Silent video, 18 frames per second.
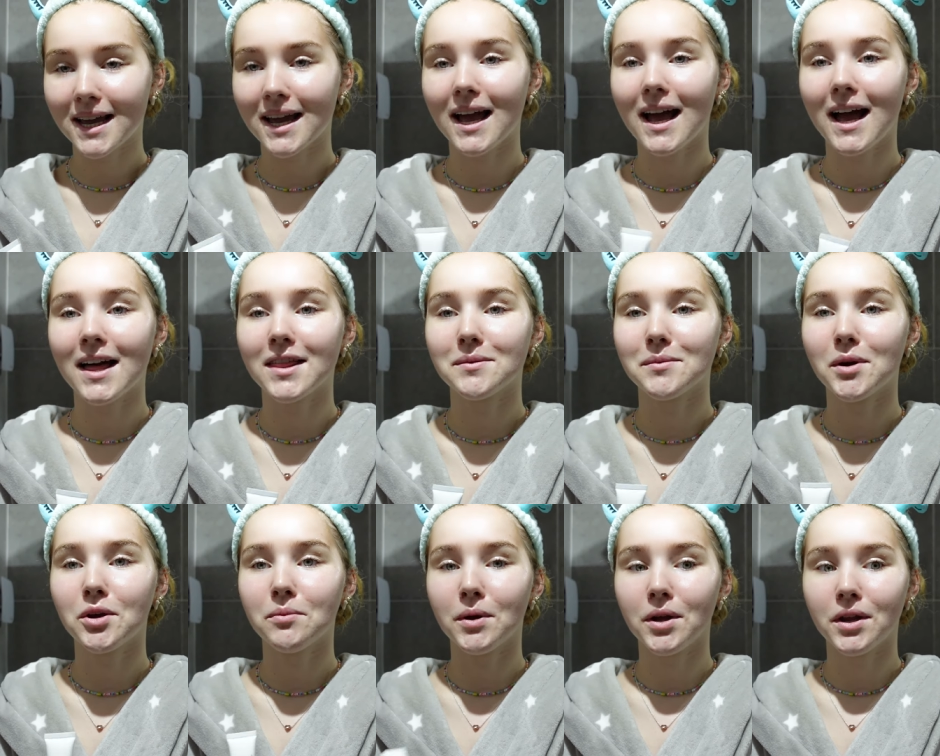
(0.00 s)
at the
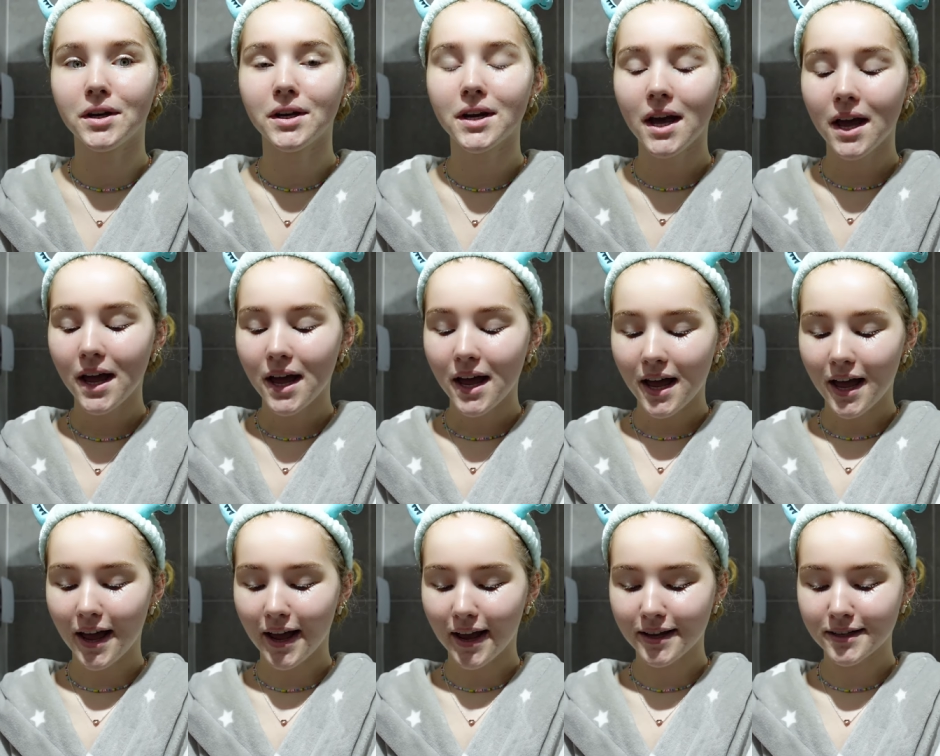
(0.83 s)
moment,
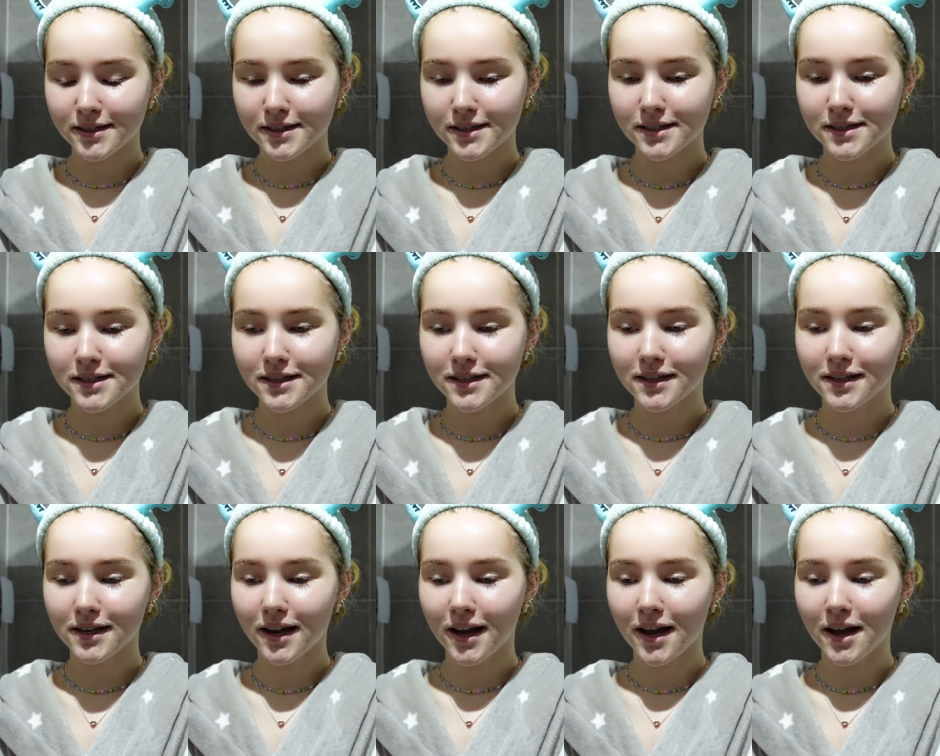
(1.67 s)
and
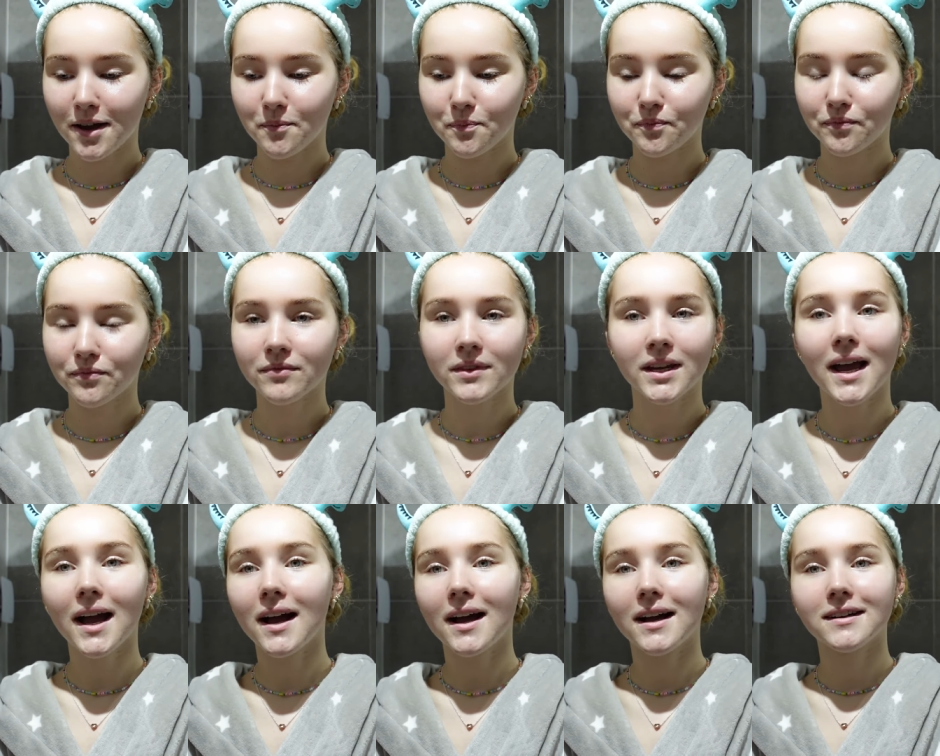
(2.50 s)

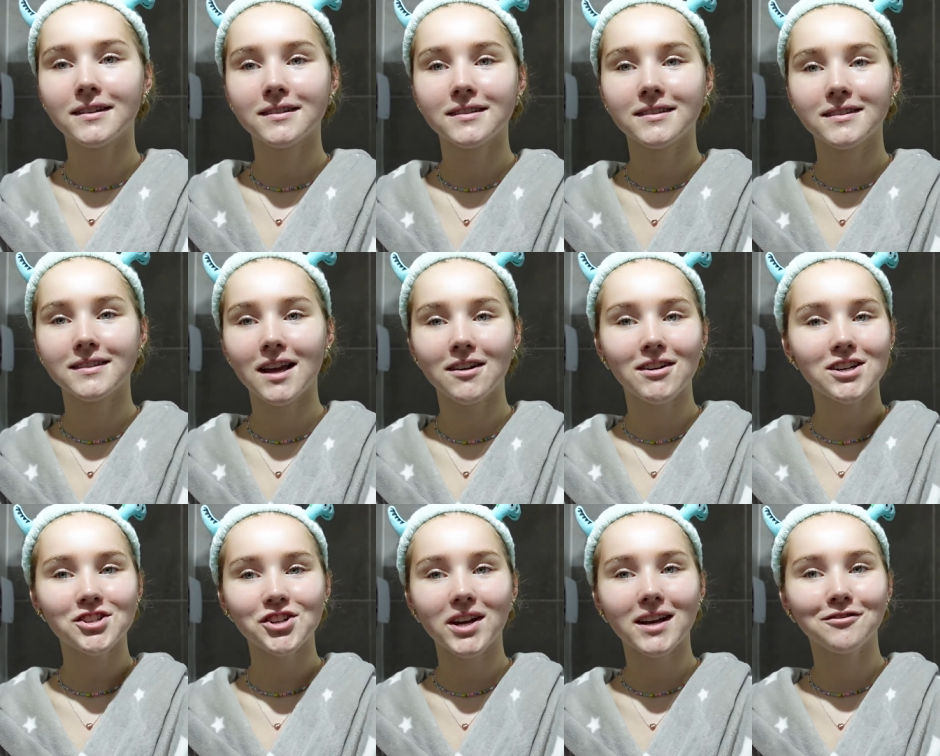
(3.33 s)
yeah. They're
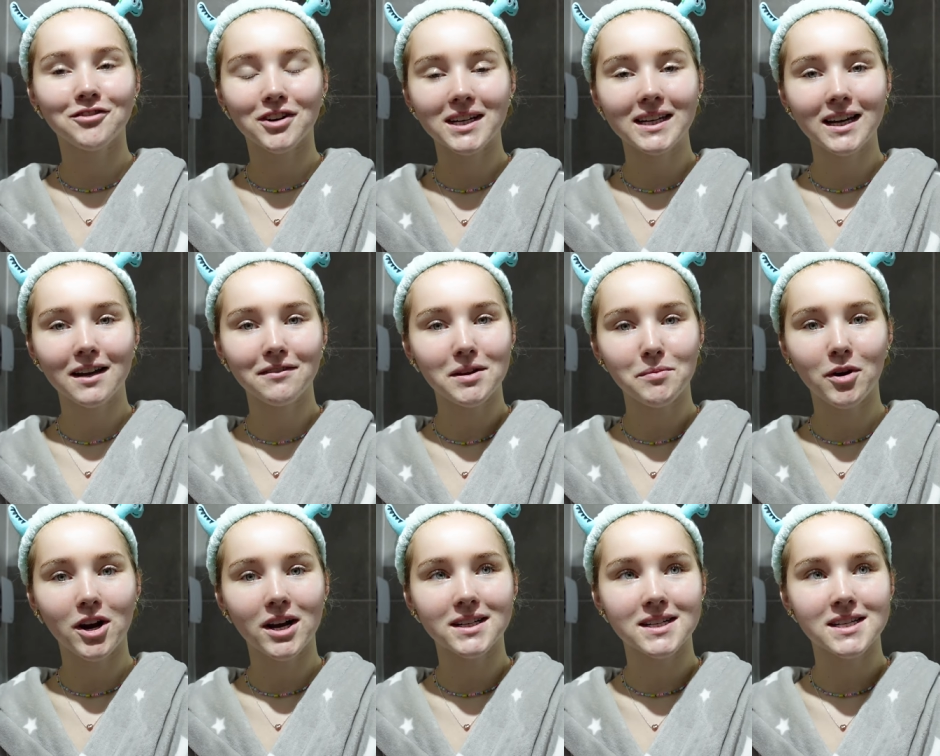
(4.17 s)
actually a really lovely
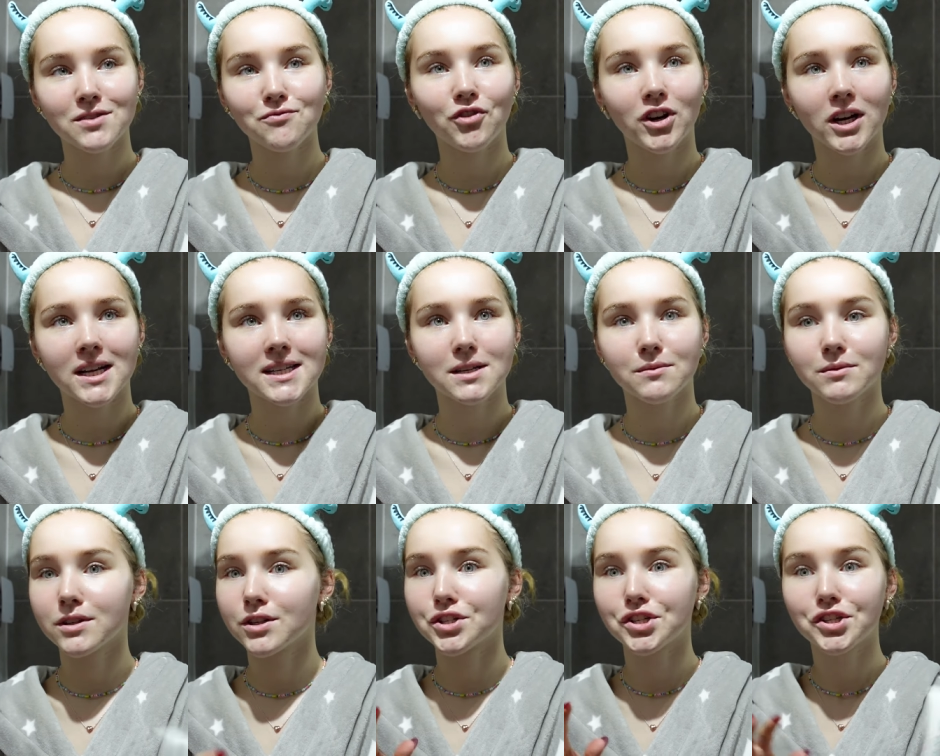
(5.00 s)
brand. I didn't realise they were
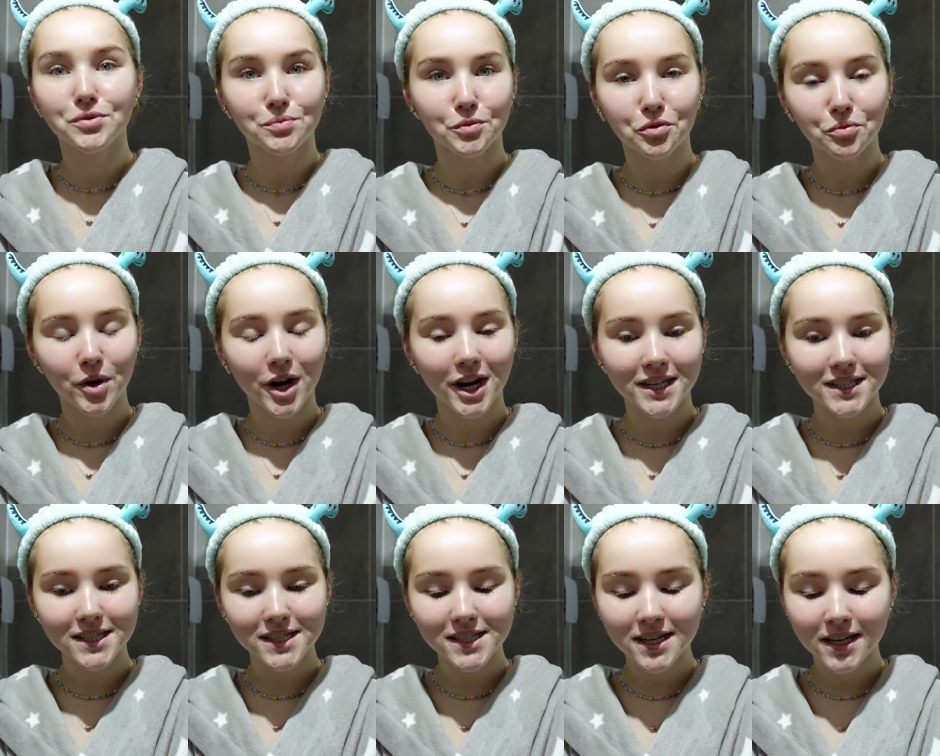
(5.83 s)
such a small
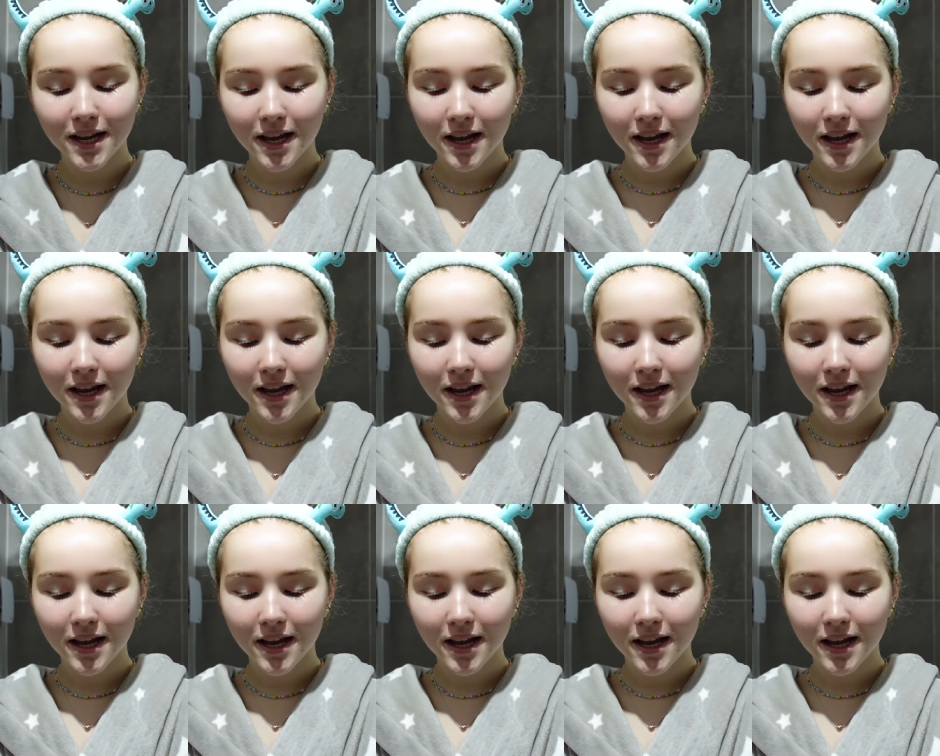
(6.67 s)
brand.